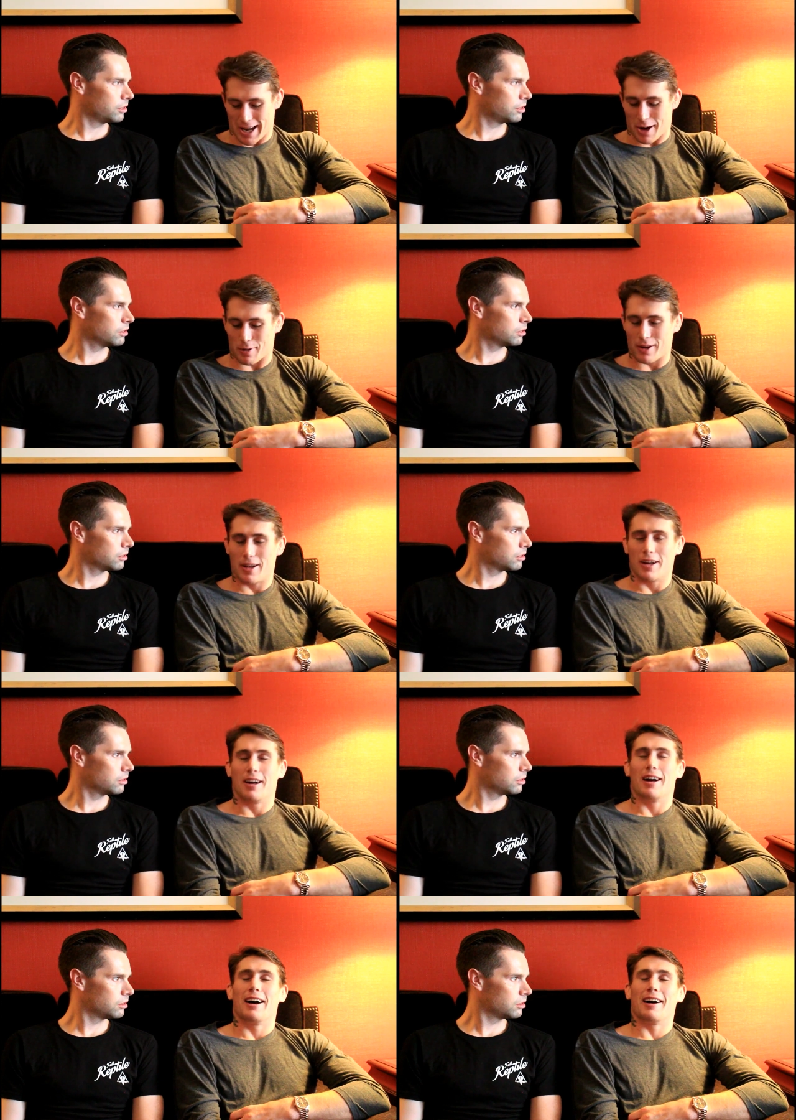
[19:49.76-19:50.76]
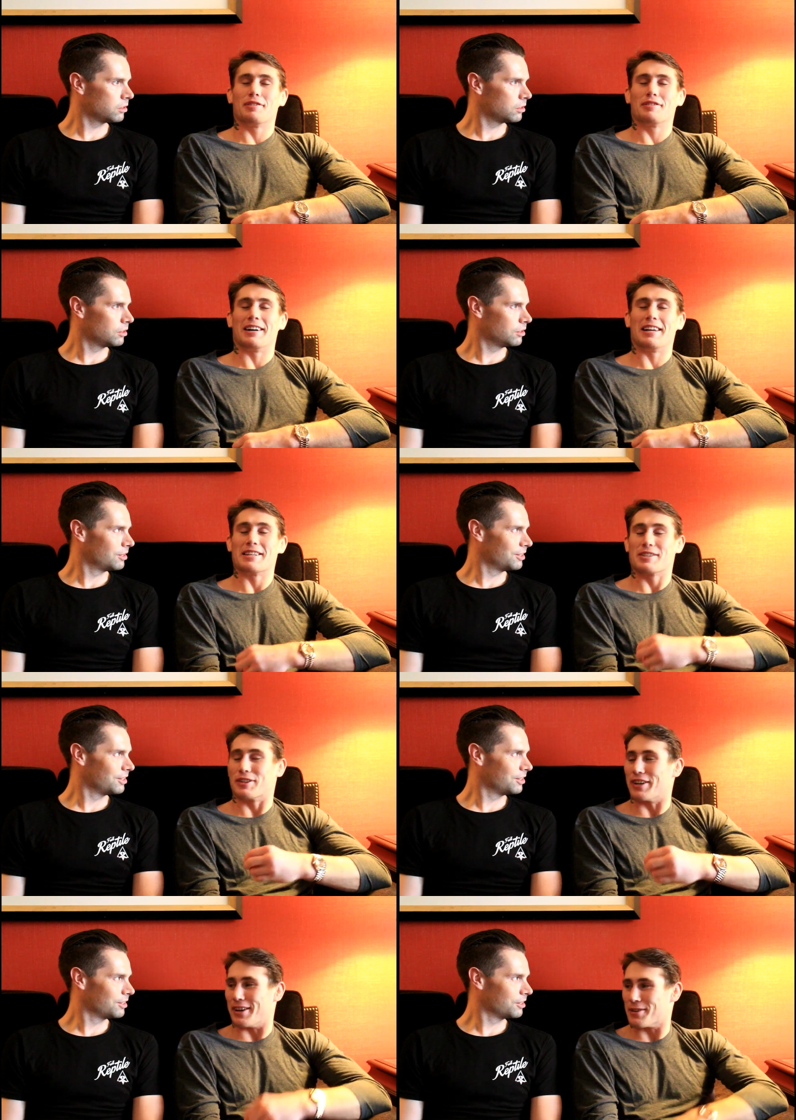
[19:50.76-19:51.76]
Speaker 1: now yeah. I finally
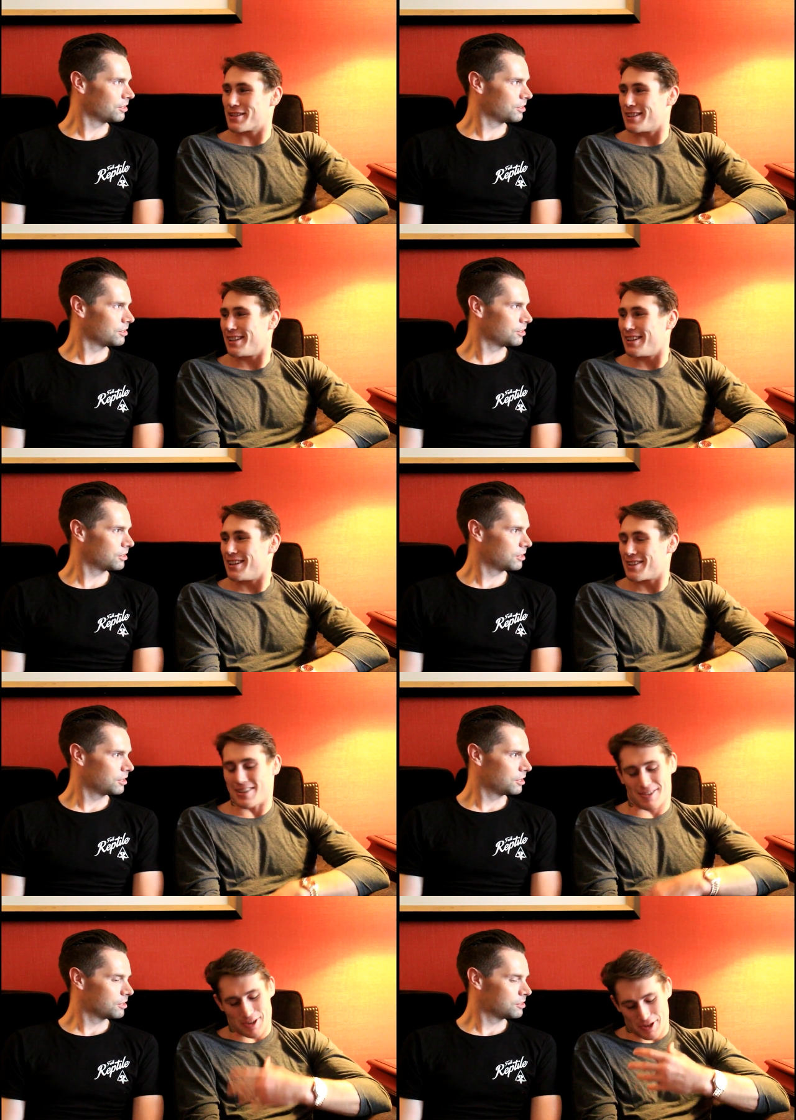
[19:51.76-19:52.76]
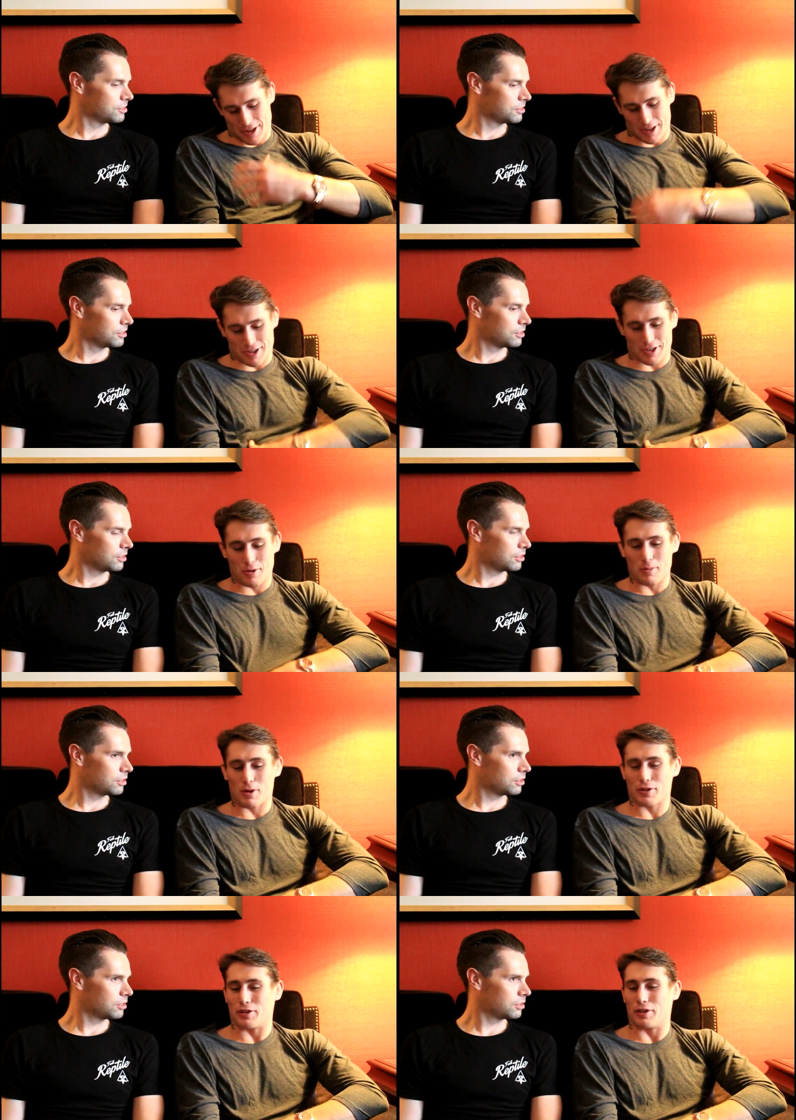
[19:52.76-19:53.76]
took it out. So there's there's no
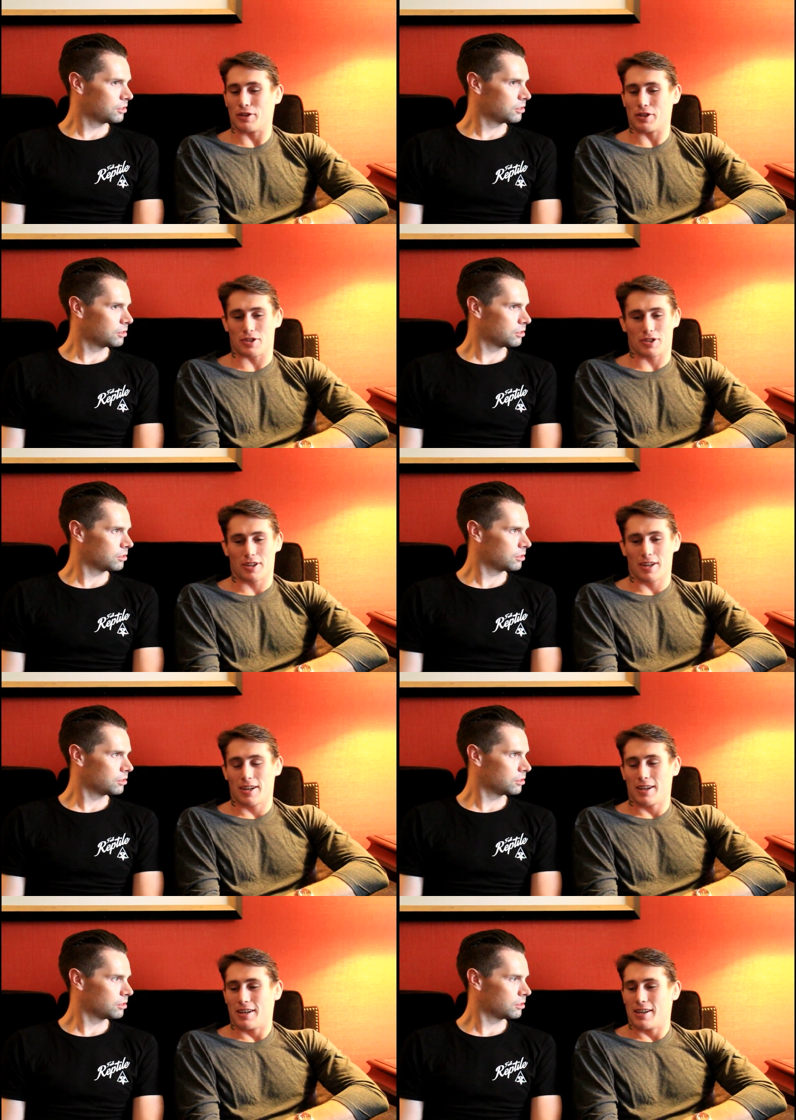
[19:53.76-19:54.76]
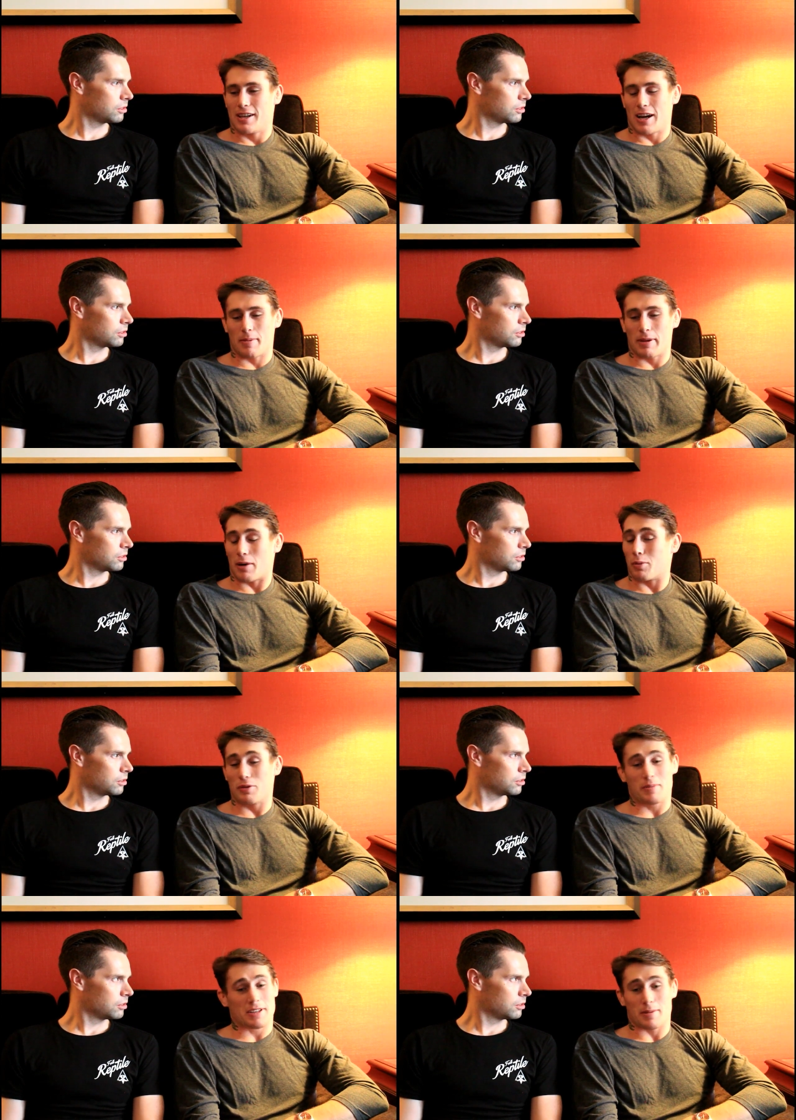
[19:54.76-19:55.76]
more thorn. There's I mean, I wouldn't
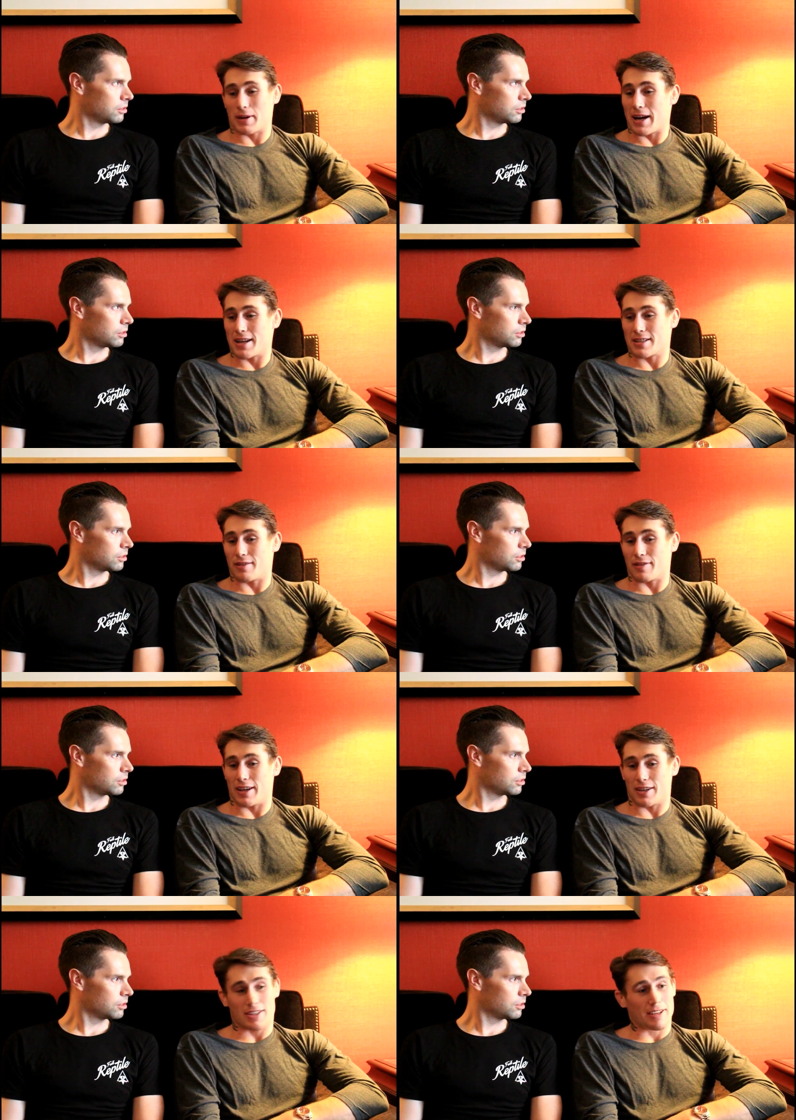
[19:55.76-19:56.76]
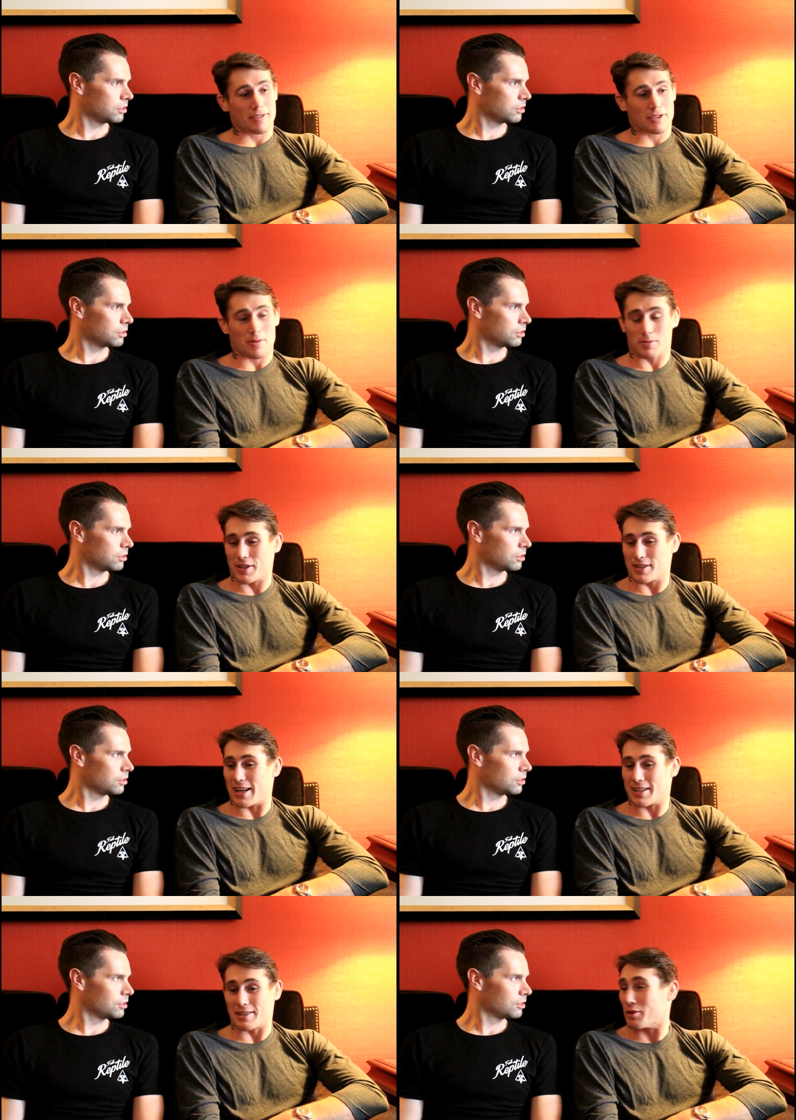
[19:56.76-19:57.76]
be surprised if uh, Stephen Thompson's
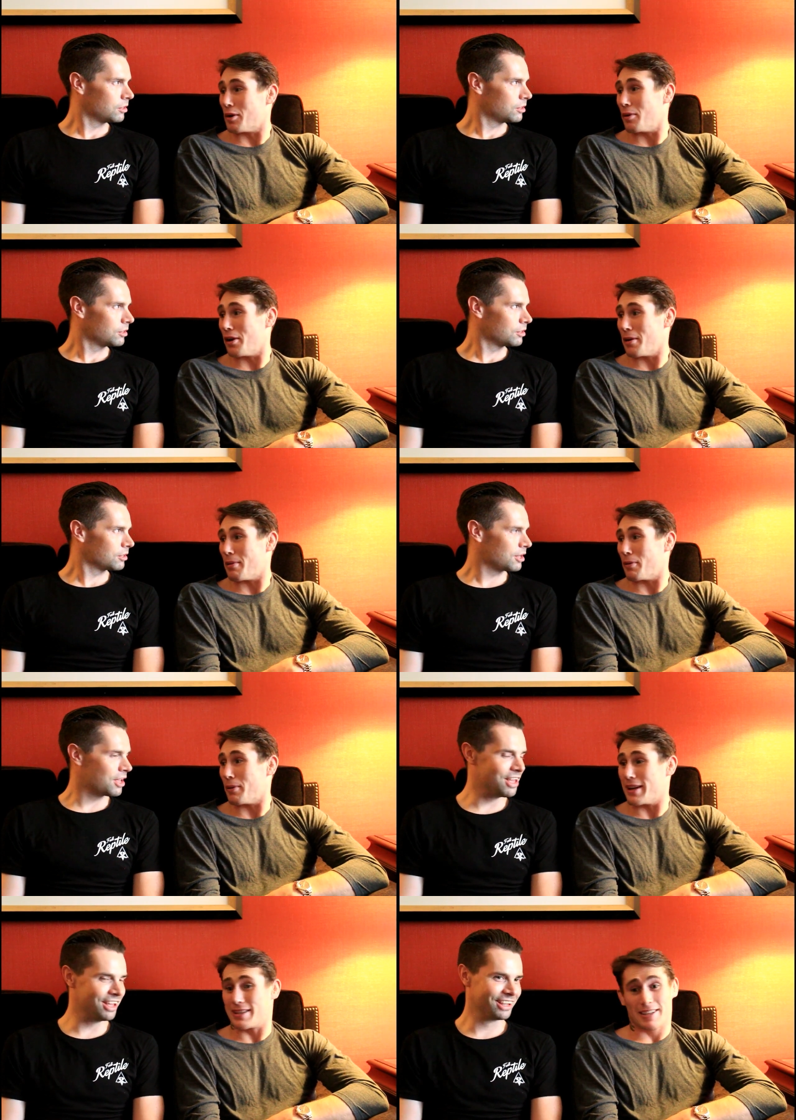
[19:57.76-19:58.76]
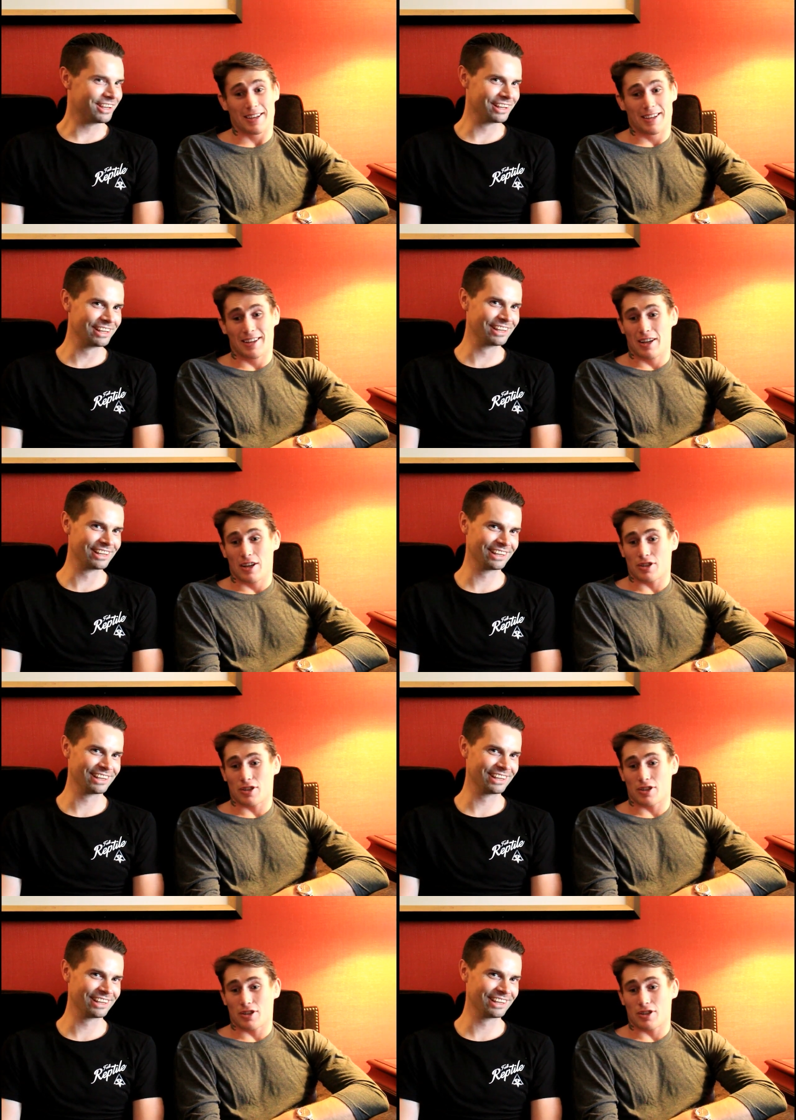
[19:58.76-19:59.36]
dad's still going on about weight.